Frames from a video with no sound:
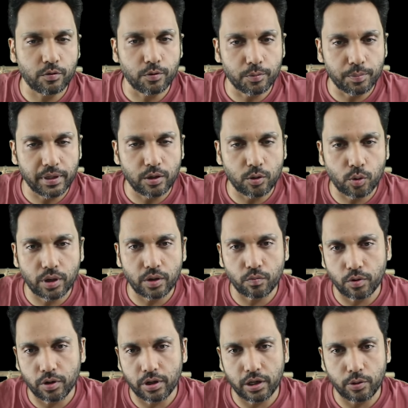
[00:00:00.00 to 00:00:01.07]
You would be
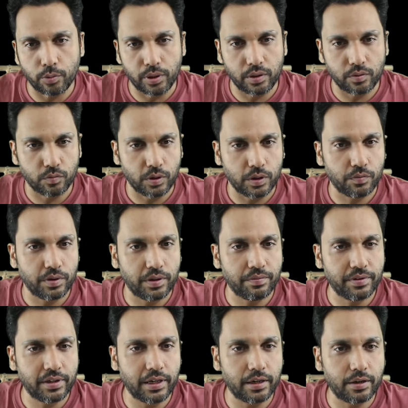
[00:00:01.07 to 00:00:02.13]
knowing what you are doing.
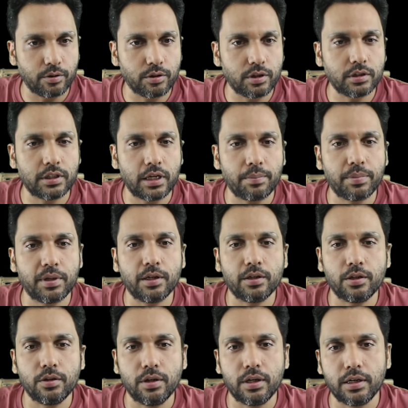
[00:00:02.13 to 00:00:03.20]
When we get into the chapter,
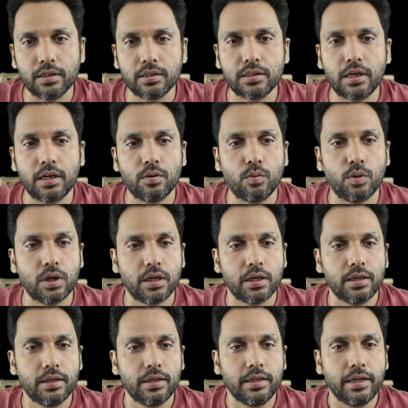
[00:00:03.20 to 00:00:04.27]
you'll understand what
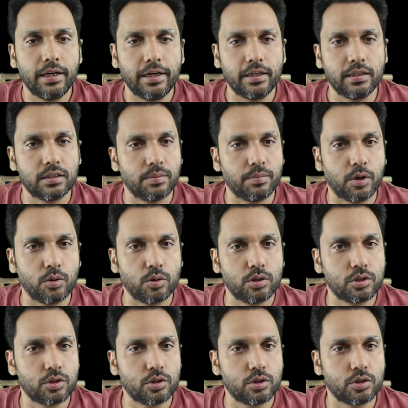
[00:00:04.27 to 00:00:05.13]
it is about.